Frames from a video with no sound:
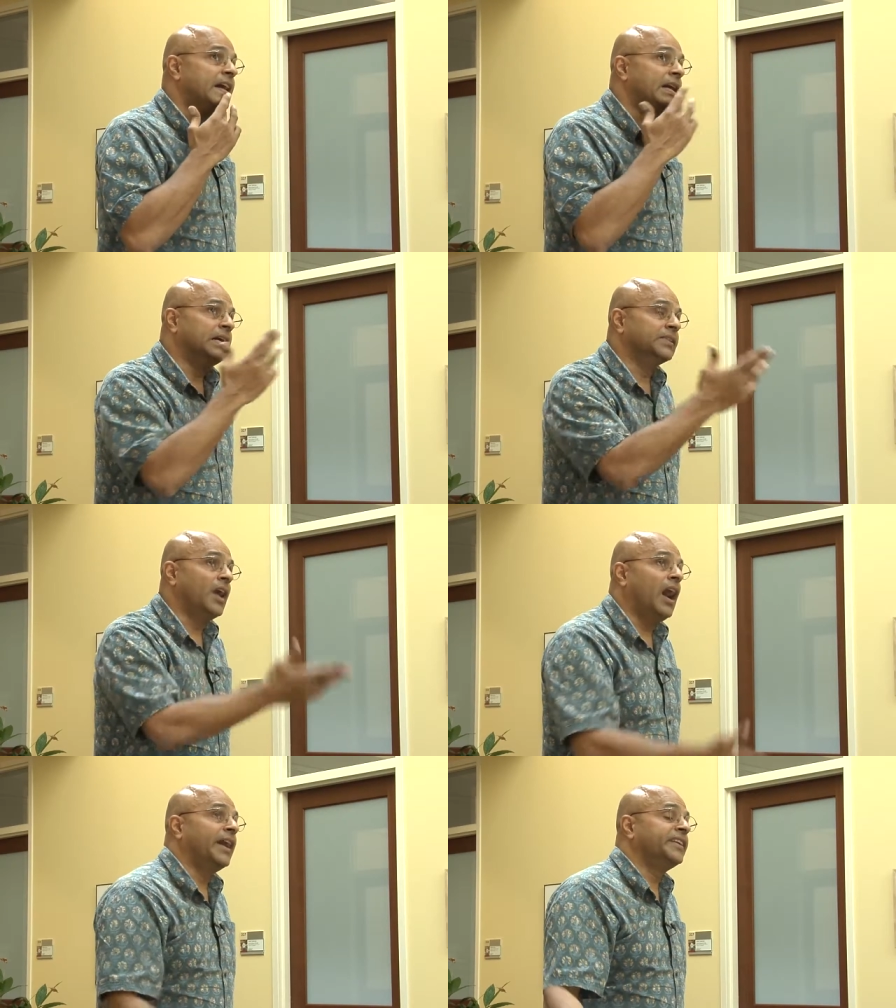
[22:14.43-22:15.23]
uh,
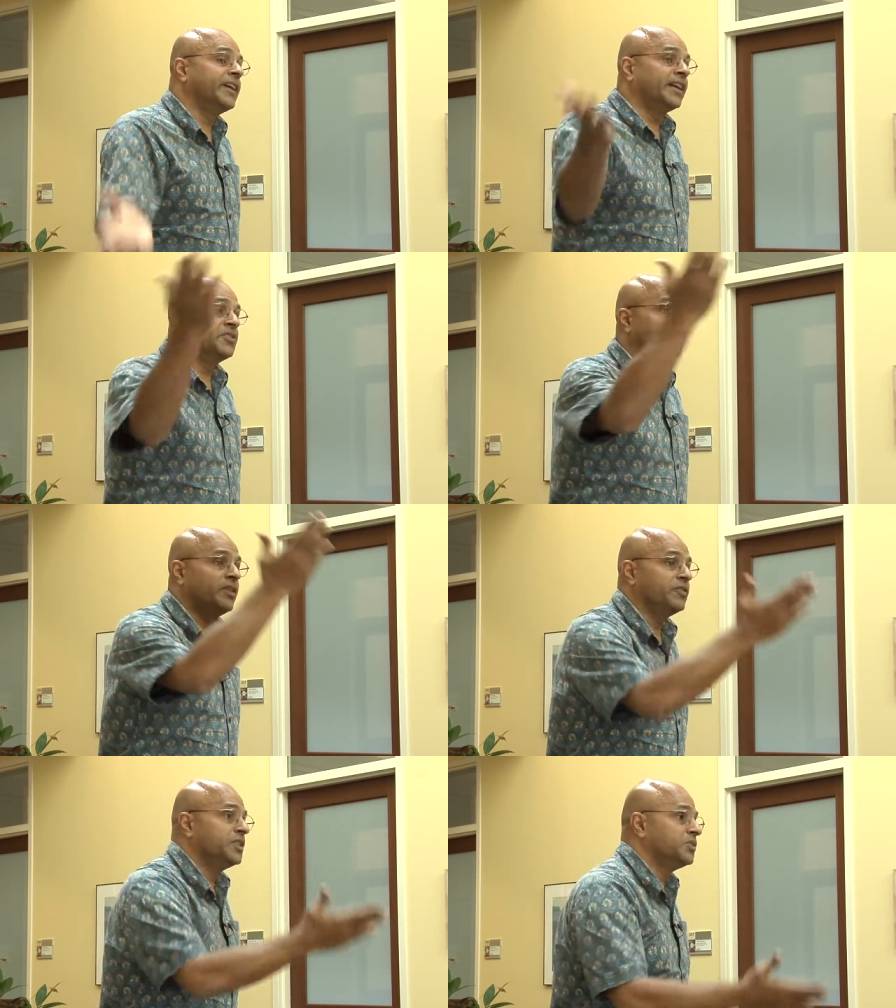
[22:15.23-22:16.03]
the high tax
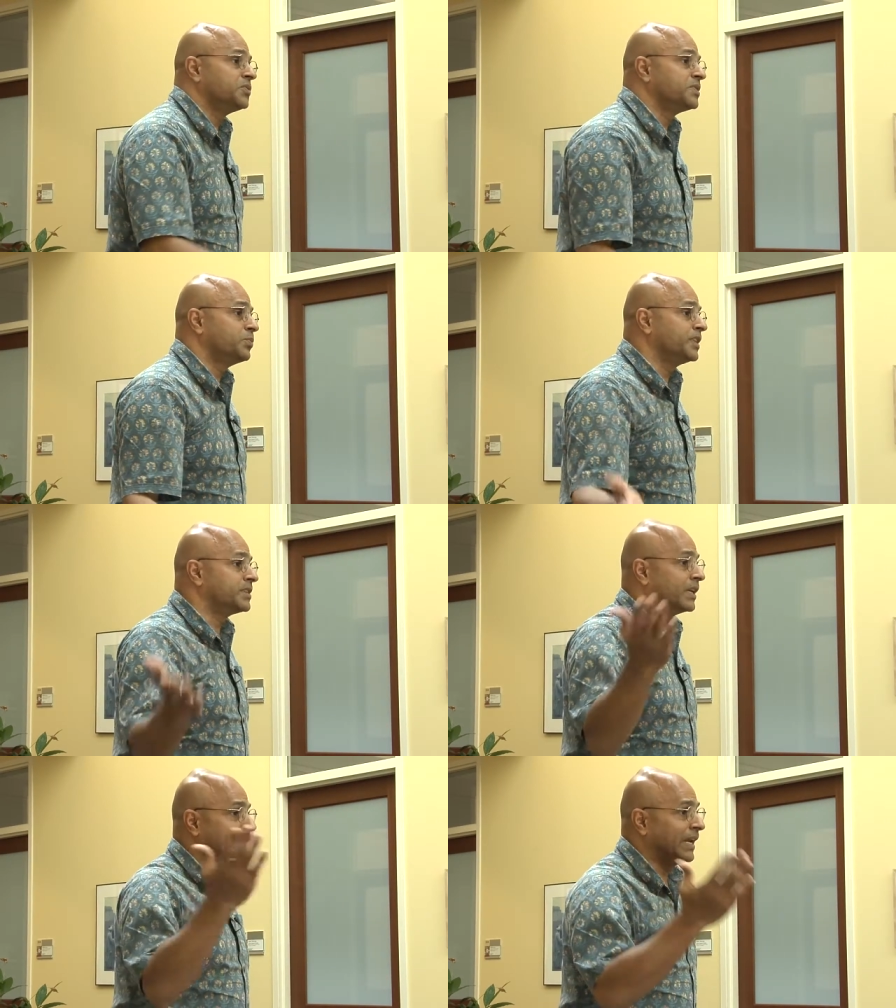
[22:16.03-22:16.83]
revenues
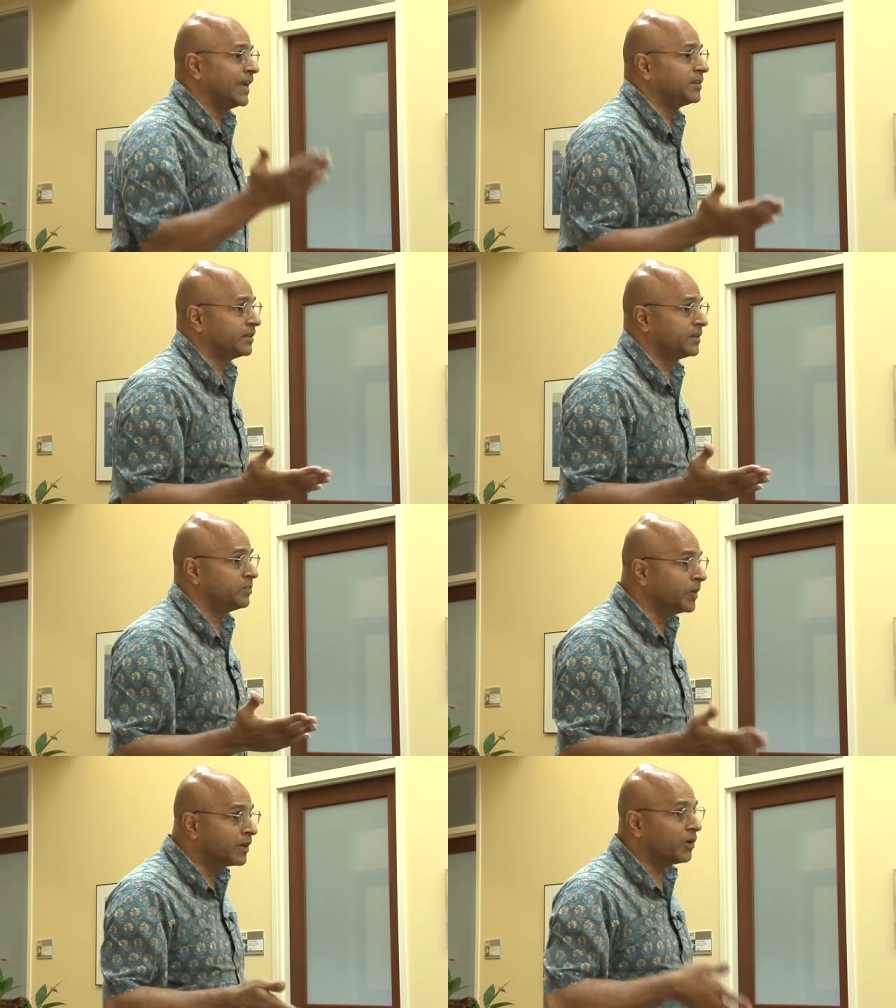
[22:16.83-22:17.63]
which are
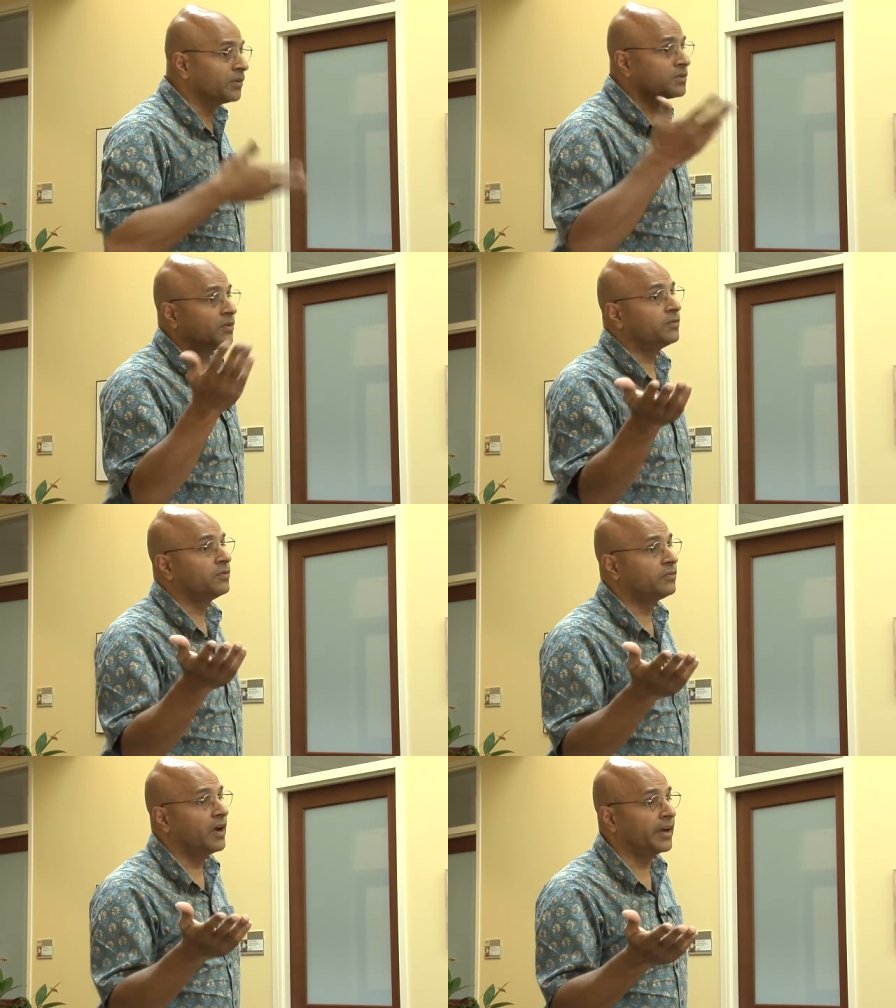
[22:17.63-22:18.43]
collected because of
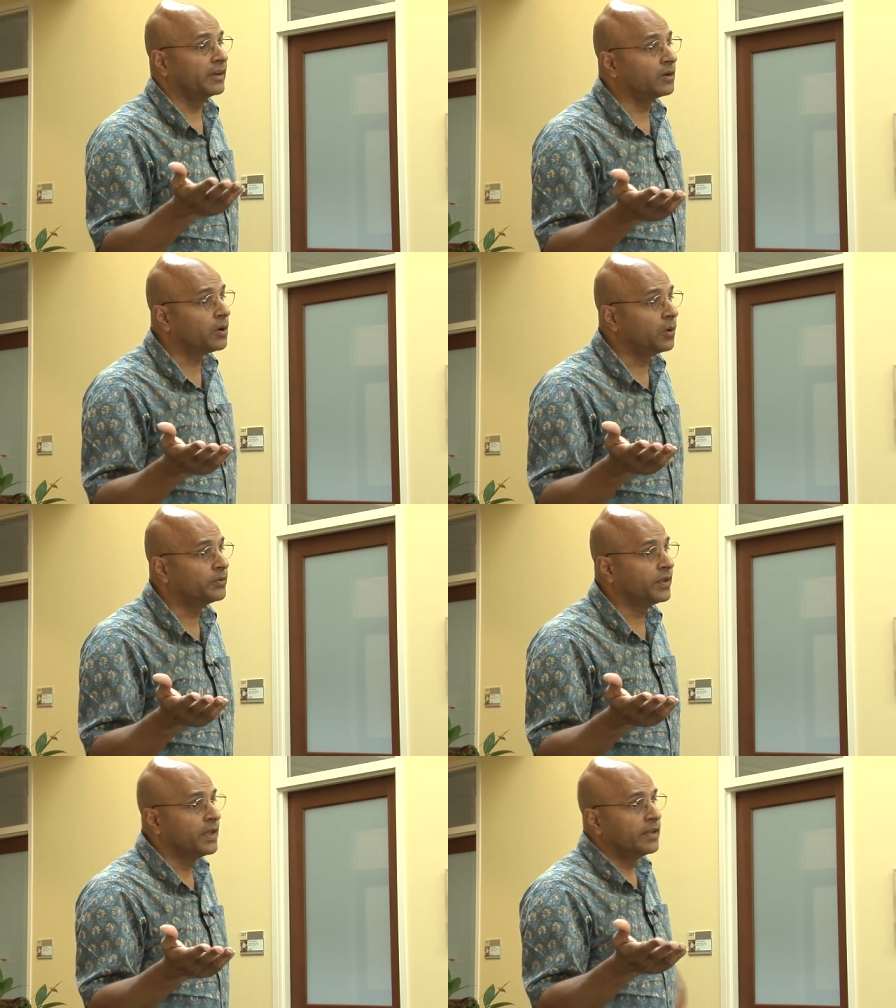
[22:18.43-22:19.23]
high
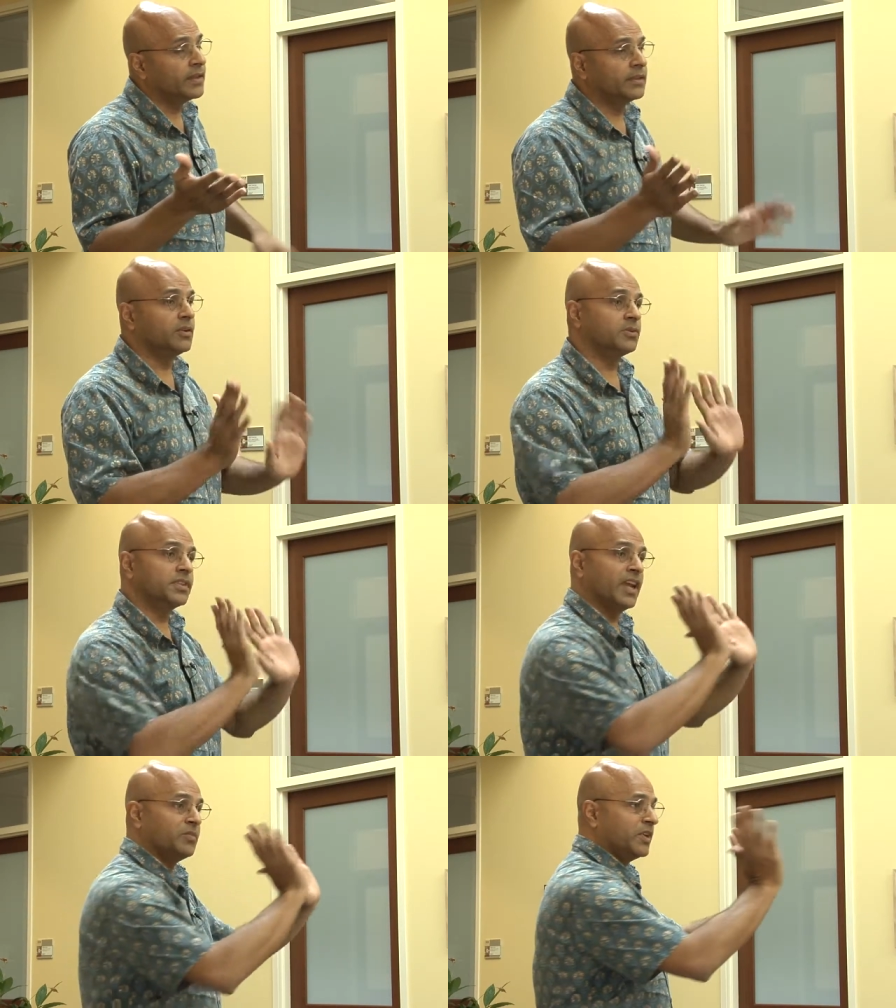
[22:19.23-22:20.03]
growth, that
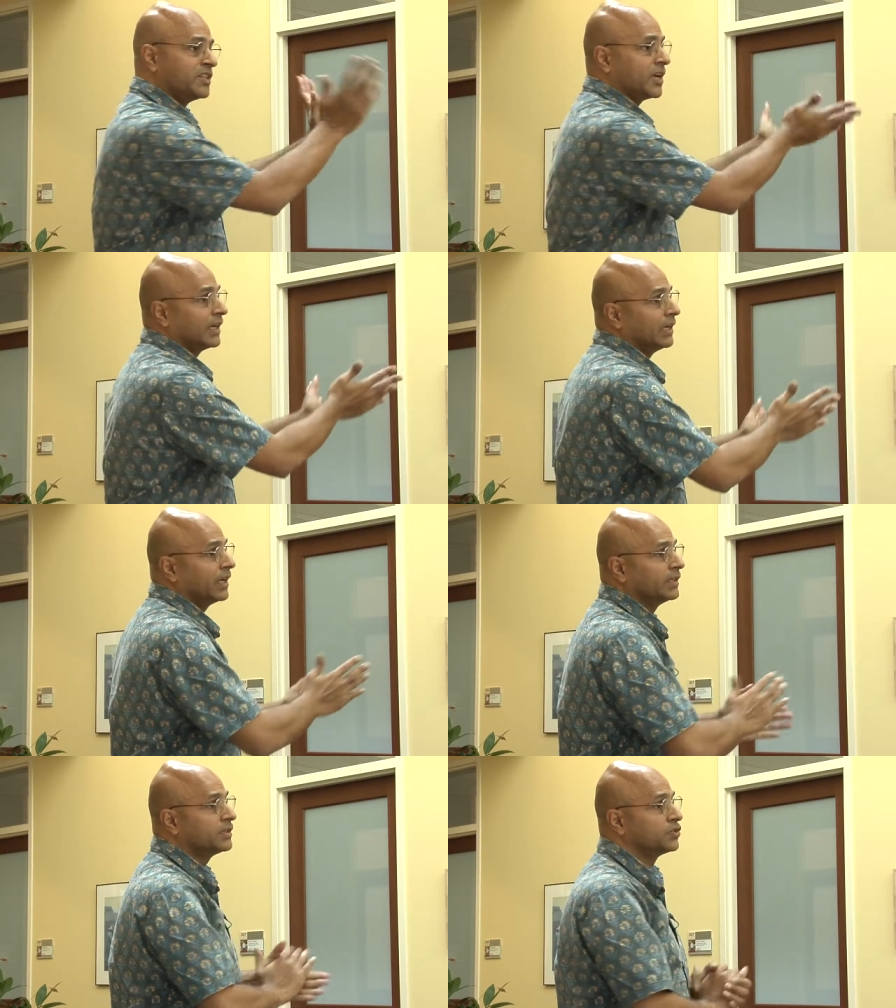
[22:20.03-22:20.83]
those can be
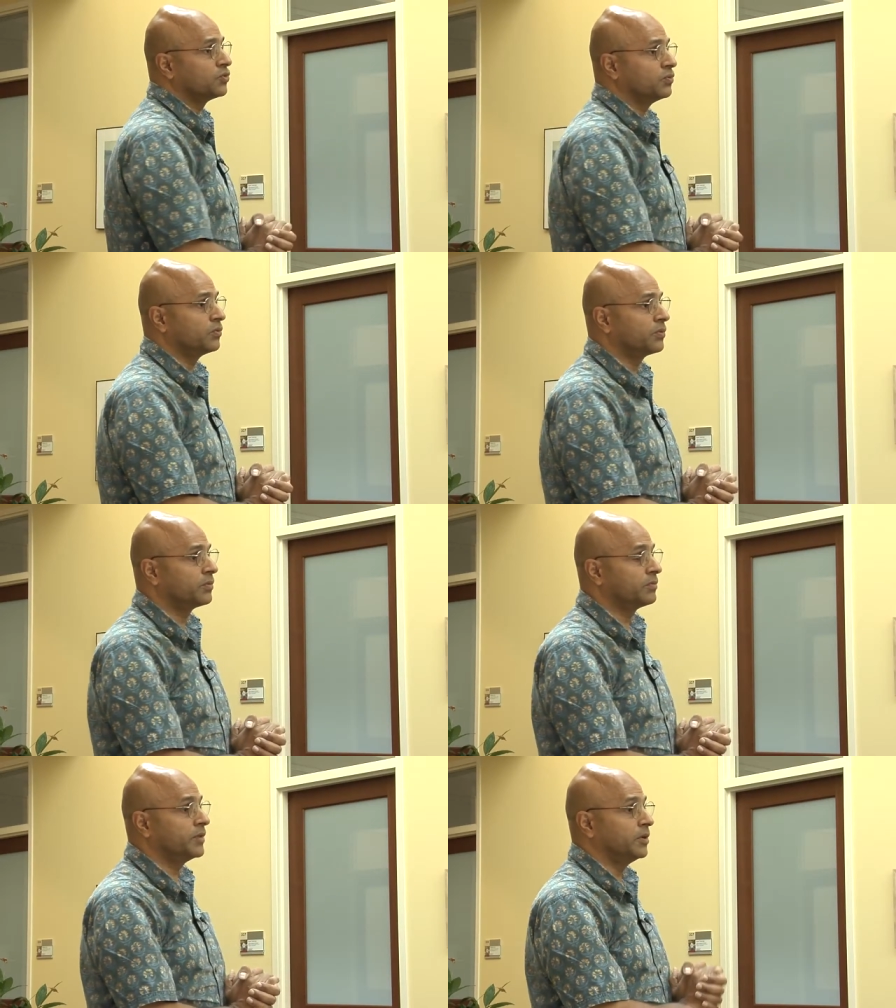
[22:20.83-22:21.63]
channelized to,
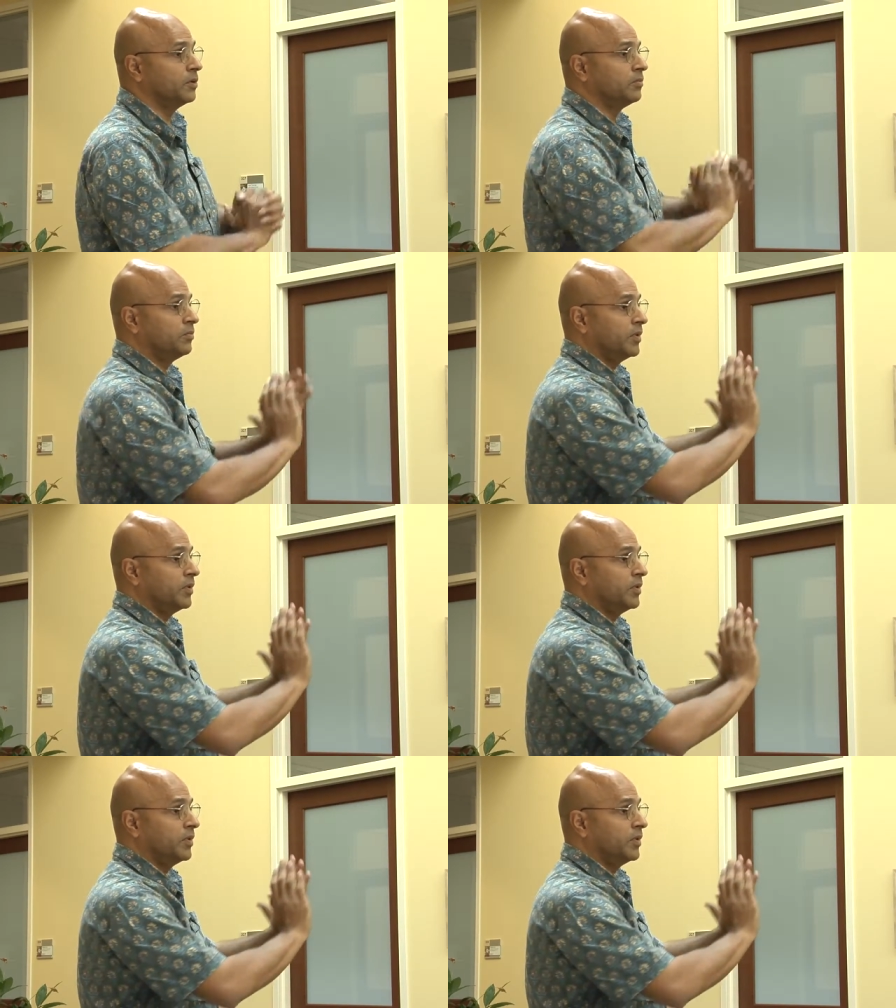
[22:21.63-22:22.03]
you know,